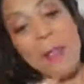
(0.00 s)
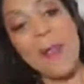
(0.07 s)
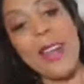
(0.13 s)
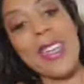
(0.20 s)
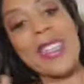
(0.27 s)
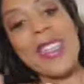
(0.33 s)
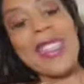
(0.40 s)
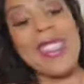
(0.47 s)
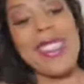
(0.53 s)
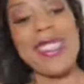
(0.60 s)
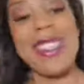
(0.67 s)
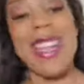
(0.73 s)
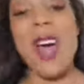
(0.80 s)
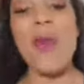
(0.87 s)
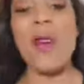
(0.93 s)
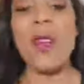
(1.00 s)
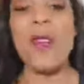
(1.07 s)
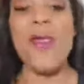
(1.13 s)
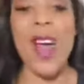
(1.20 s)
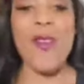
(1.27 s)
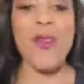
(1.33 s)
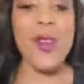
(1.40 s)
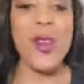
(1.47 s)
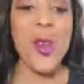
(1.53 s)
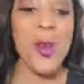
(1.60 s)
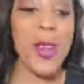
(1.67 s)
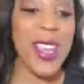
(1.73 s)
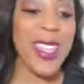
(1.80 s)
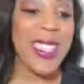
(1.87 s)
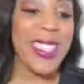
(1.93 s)
Francis is now one of our
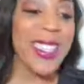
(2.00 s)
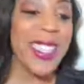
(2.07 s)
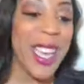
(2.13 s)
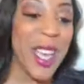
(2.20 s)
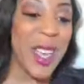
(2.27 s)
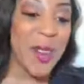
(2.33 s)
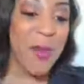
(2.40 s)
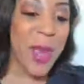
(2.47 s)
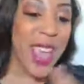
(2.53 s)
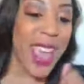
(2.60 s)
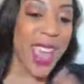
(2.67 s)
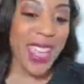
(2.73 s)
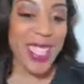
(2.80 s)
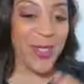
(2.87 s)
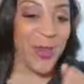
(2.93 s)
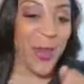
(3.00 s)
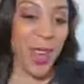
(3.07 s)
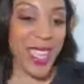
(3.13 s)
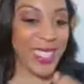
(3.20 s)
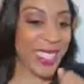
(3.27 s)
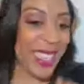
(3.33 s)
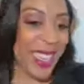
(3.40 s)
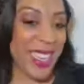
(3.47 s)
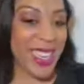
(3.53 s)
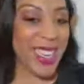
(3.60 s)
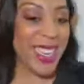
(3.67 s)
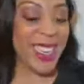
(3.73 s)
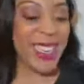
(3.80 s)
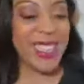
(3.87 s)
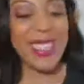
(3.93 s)
newest teammates.
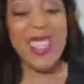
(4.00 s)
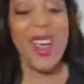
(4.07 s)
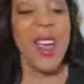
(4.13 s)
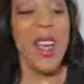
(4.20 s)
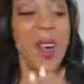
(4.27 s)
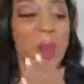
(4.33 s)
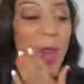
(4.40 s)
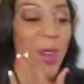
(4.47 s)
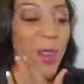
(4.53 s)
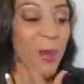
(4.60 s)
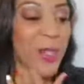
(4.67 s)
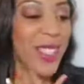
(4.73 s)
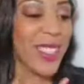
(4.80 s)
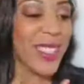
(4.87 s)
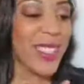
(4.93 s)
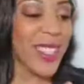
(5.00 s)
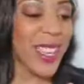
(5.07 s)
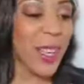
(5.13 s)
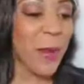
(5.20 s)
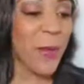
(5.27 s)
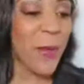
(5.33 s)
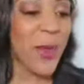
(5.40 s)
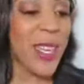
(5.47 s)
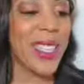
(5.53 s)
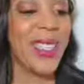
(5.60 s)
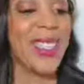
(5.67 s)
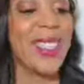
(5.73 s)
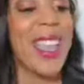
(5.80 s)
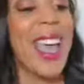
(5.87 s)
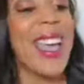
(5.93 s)
Francis, welcome to the team,
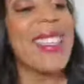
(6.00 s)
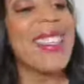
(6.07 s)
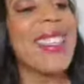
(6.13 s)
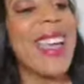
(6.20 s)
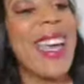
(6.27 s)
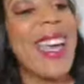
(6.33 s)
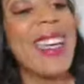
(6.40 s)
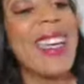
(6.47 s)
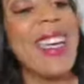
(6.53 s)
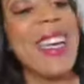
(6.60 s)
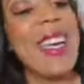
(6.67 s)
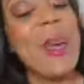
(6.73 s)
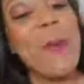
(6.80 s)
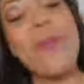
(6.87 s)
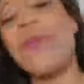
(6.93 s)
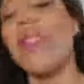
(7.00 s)
Francis. Hey, Danny.